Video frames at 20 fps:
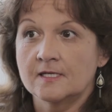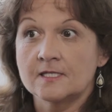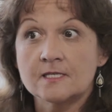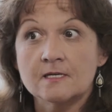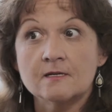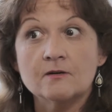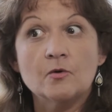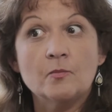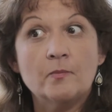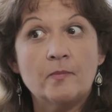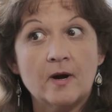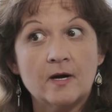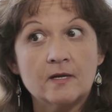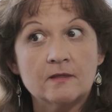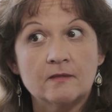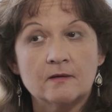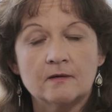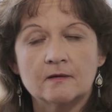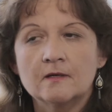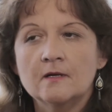external
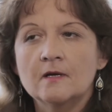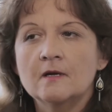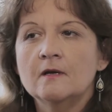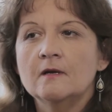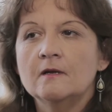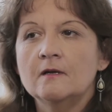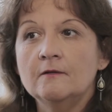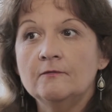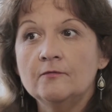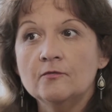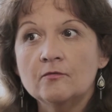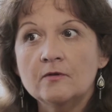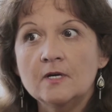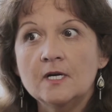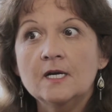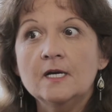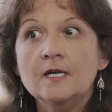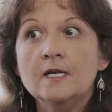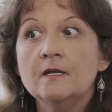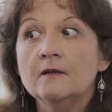partner if you
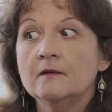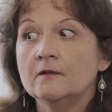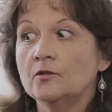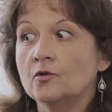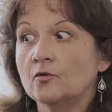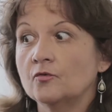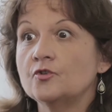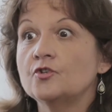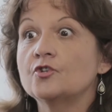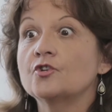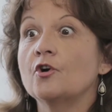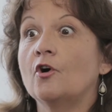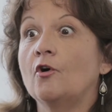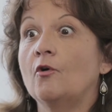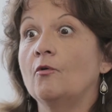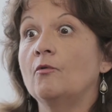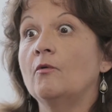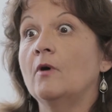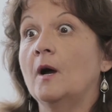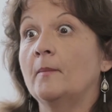really don't
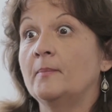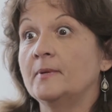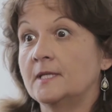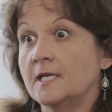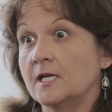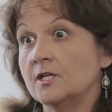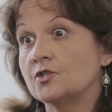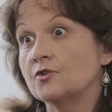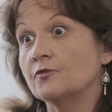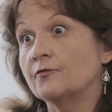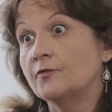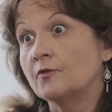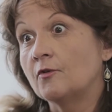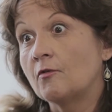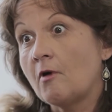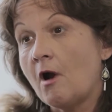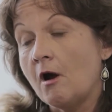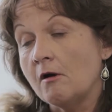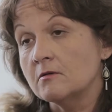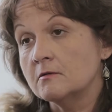show a potential for
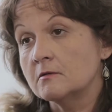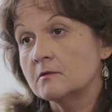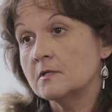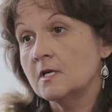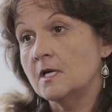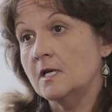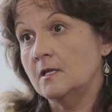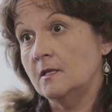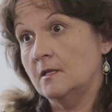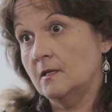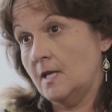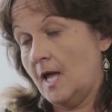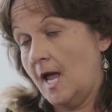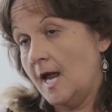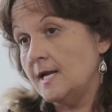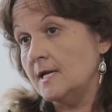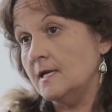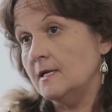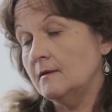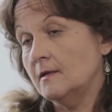growth in
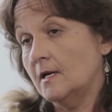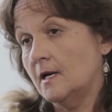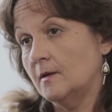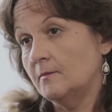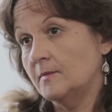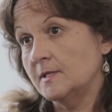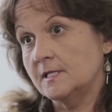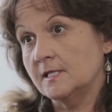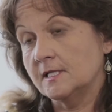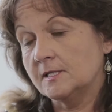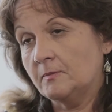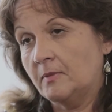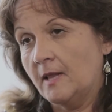any business